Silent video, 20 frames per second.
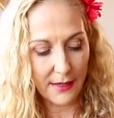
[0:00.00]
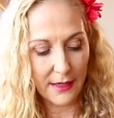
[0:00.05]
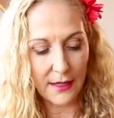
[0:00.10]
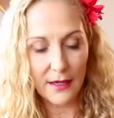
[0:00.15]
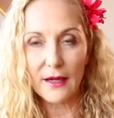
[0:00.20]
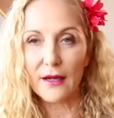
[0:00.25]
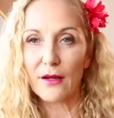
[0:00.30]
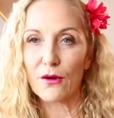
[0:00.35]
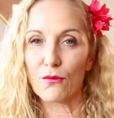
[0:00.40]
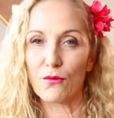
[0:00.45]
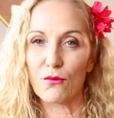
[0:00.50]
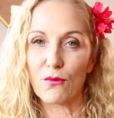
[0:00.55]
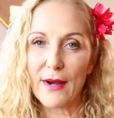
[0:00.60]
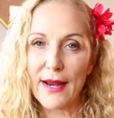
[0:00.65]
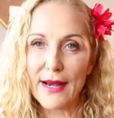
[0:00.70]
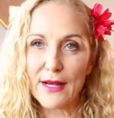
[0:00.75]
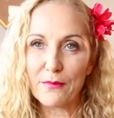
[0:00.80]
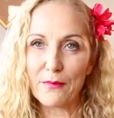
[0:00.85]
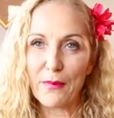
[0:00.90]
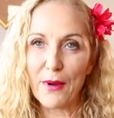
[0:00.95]
big
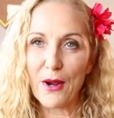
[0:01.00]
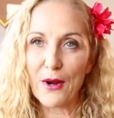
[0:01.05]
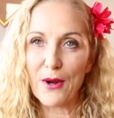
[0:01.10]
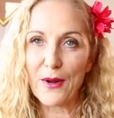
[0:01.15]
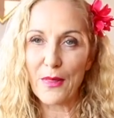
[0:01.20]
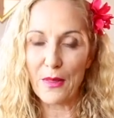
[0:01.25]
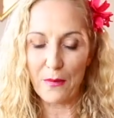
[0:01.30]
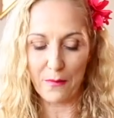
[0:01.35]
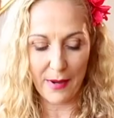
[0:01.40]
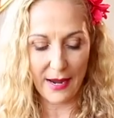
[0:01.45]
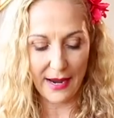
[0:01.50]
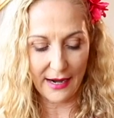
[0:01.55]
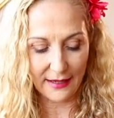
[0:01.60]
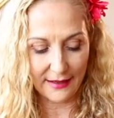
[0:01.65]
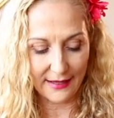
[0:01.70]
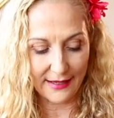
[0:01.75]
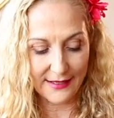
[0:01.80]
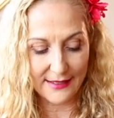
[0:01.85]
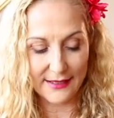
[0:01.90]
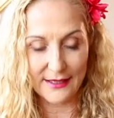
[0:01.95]
red bone at the back,
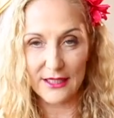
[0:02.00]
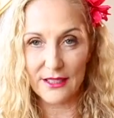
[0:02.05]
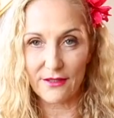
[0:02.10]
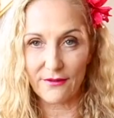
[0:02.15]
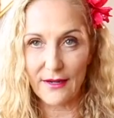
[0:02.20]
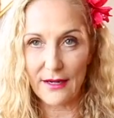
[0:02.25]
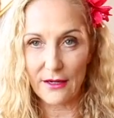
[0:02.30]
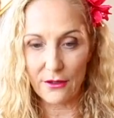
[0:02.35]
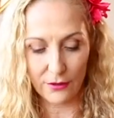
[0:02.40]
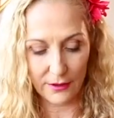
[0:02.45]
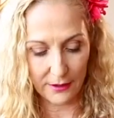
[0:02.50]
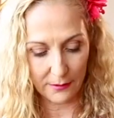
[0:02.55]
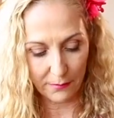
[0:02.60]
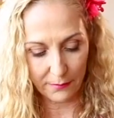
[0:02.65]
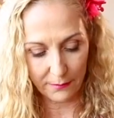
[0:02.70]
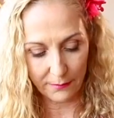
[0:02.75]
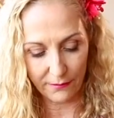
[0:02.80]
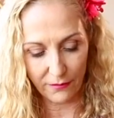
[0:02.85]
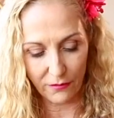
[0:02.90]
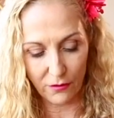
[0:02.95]
that's the sphenoid,
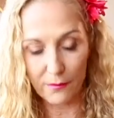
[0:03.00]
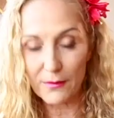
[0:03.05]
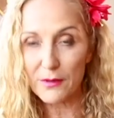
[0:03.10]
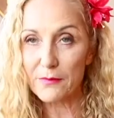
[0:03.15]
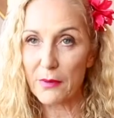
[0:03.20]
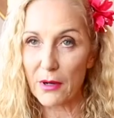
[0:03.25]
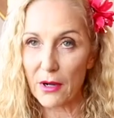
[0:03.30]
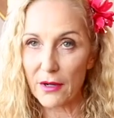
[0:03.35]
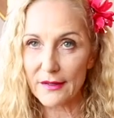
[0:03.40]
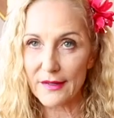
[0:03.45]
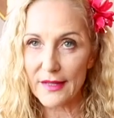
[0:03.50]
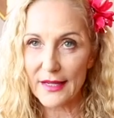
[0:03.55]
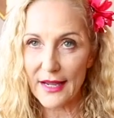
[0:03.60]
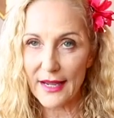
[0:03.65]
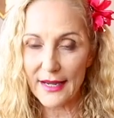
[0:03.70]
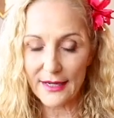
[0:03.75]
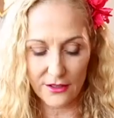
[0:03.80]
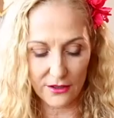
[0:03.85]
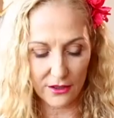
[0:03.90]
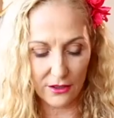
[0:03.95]
forms part of the
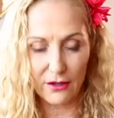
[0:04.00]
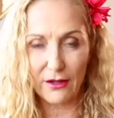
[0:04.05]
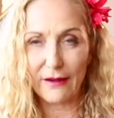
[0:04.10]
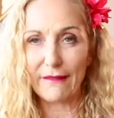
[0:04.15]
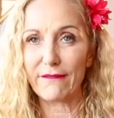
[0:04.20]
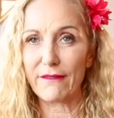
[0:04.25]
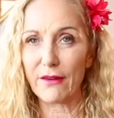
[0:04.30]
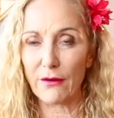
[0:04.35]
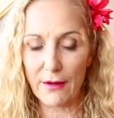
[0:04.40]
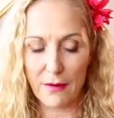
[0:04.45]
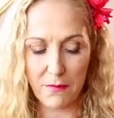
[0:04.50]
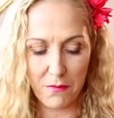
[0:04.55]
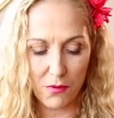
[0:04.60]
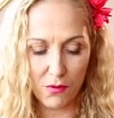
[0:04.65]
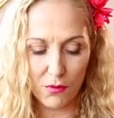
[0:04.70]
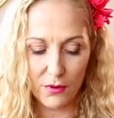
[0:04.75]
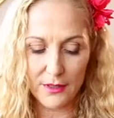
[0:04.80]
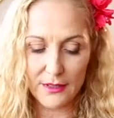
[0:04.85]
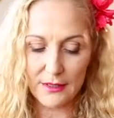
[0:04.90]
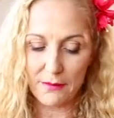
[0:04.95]
eye socket, very
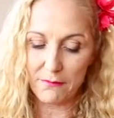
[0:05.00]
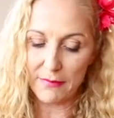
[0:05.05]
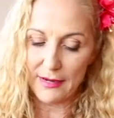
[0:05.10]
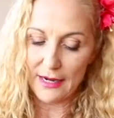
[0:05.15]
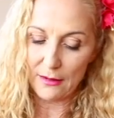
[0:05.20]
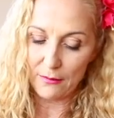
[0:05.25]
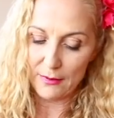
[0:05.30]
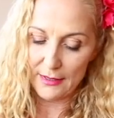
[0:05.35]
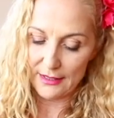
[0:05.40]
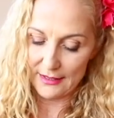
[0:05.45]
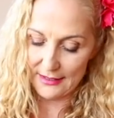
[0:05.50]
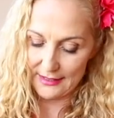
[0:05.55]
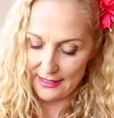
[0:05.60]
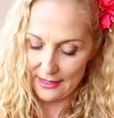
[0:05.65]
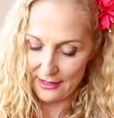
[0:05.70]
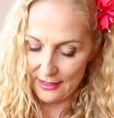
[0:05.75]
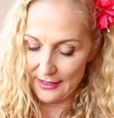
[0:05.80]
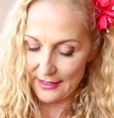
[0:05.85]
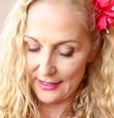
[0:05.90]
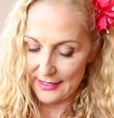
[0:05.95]
important in babies.
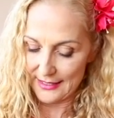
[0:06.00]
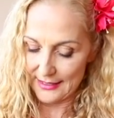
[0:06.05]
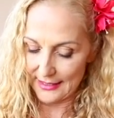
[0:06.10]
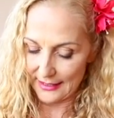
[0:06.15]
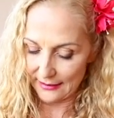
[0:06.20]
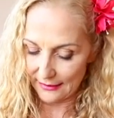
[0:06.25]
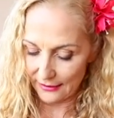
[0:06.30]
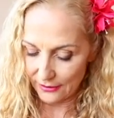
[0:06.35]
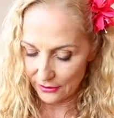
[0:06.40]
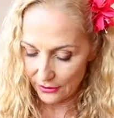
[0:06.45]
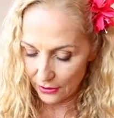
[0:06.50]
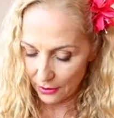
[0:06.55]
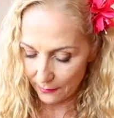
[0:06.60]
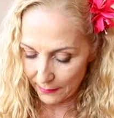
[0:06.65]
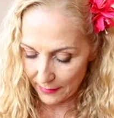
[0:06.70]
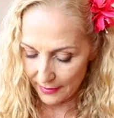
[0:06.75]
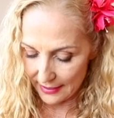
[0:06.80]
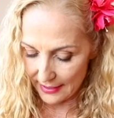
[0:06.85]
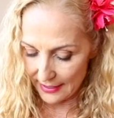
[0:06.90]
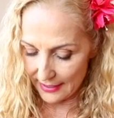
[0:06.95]
Take the
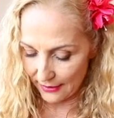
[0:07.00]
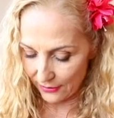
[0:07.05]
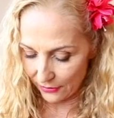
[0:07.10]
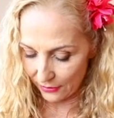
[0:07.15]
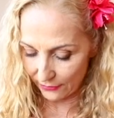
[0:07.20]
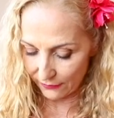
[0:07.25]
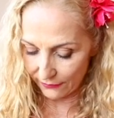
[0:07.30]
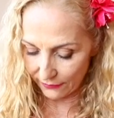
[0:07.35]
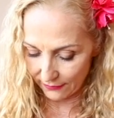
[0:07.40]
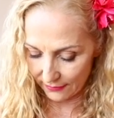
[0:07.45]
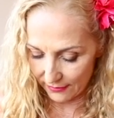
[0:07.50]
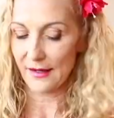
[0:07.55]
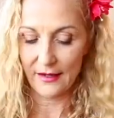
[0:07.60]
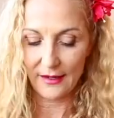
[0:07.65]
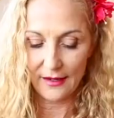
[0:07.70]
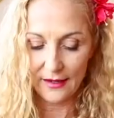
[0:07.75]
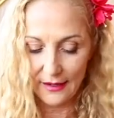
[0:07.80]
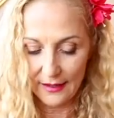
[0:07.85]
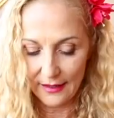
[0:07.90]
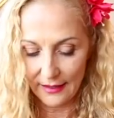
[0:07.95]
top of the head off,
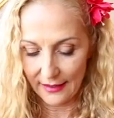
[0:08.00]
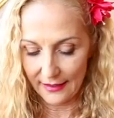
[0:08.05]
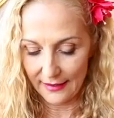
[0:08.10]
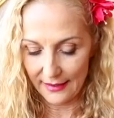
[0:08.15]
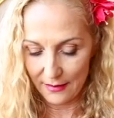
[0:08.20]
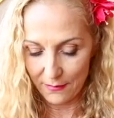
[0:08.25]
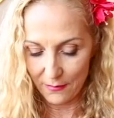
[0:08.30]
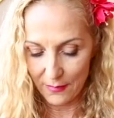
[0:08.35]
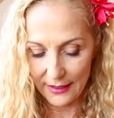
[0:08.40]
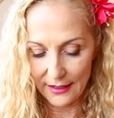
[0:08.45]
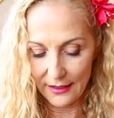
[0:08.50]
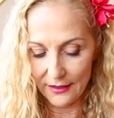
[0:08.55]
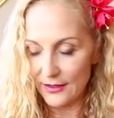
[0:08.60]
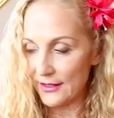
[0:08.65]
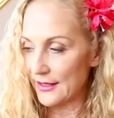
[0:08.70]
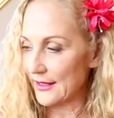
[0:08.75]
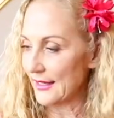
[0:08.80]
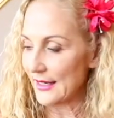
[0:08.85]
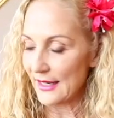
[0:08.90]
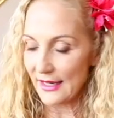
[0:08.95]
and then we can
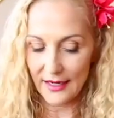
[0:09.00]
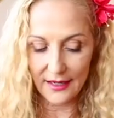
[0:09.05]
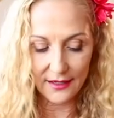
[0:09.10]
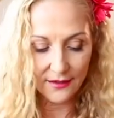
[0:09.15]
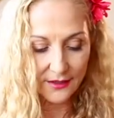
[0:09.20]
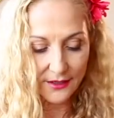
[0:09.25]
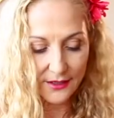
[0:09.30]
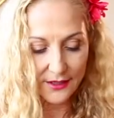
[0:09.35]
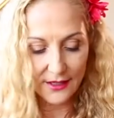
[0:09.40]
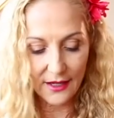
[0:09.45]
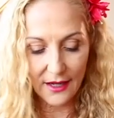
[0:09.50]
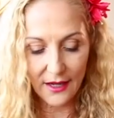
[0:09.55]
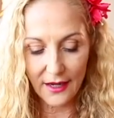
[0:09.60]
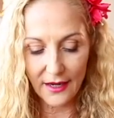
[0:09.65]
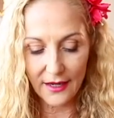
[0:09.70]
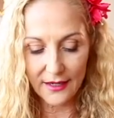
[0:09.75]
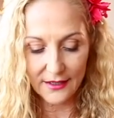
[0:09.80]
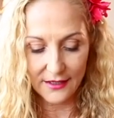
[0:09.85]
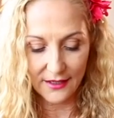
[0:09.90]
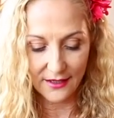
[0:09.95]
see
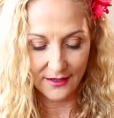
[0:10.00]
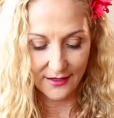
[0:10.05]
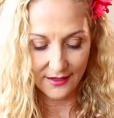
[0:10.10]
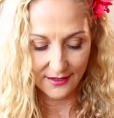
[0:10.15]
inside,